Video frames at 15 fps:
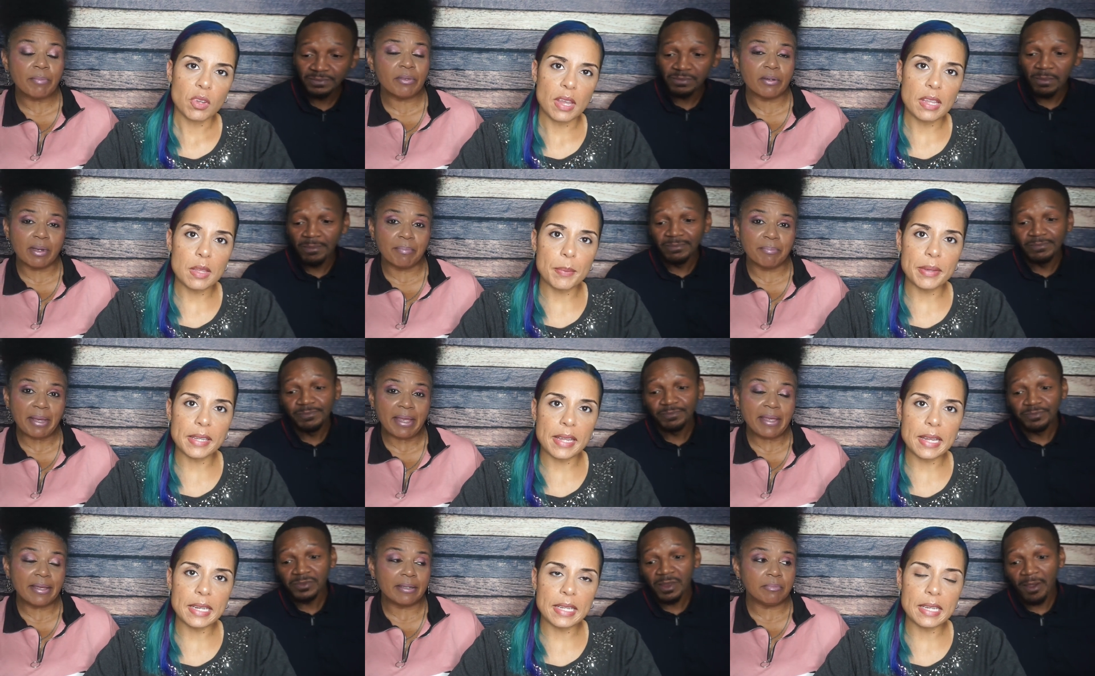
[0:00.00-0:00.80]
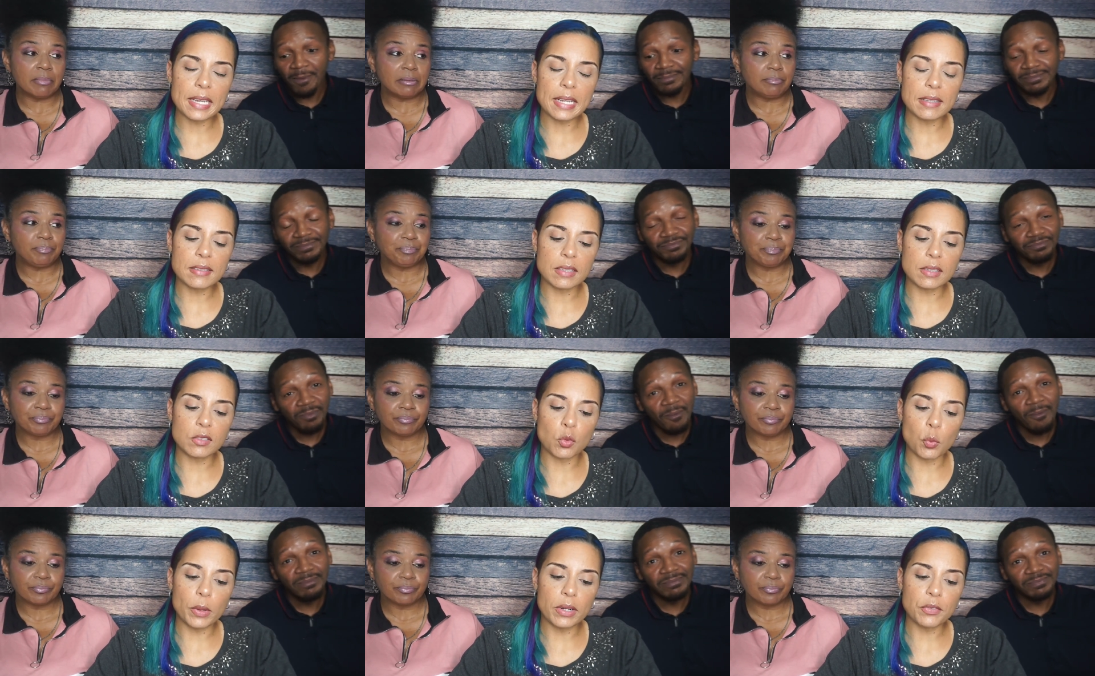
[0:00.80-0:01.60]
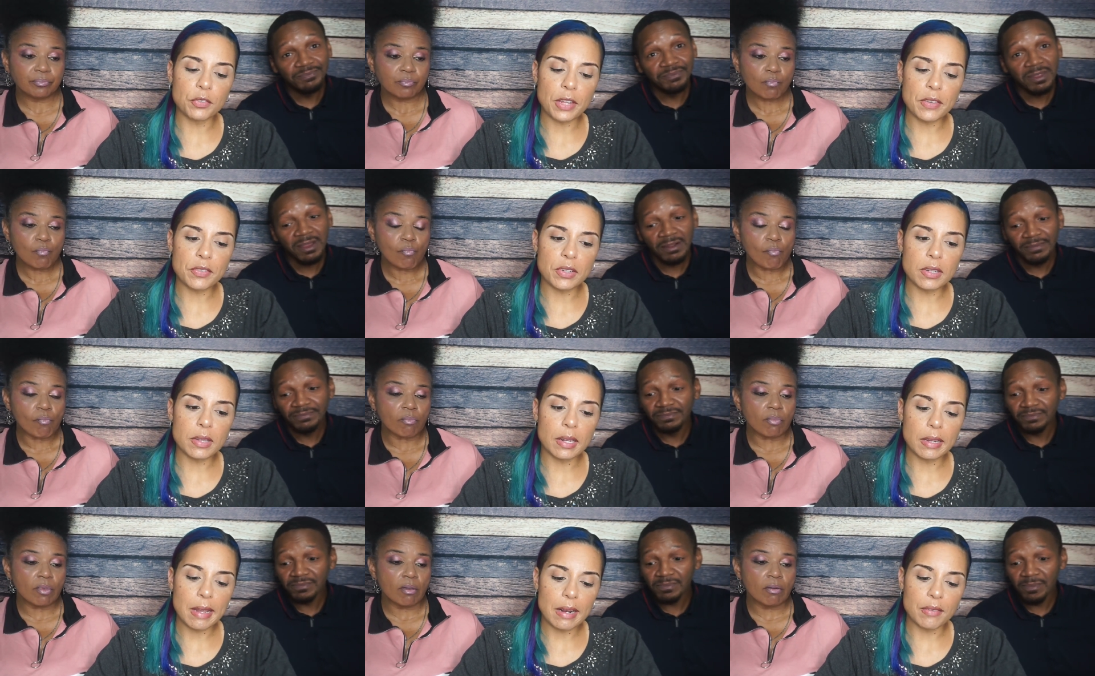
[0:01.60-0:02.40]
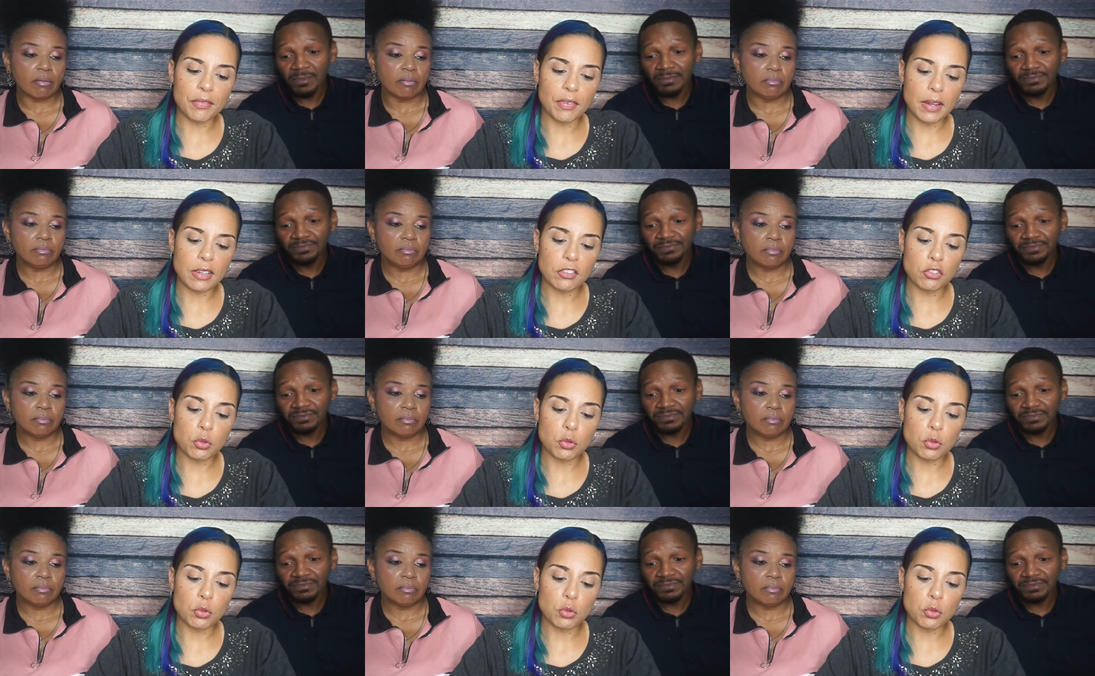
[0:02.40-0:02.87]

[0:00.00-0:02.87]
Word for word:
Speaker 1: in the beginning, bad. it's it's a weird flavor, and then it kind of fades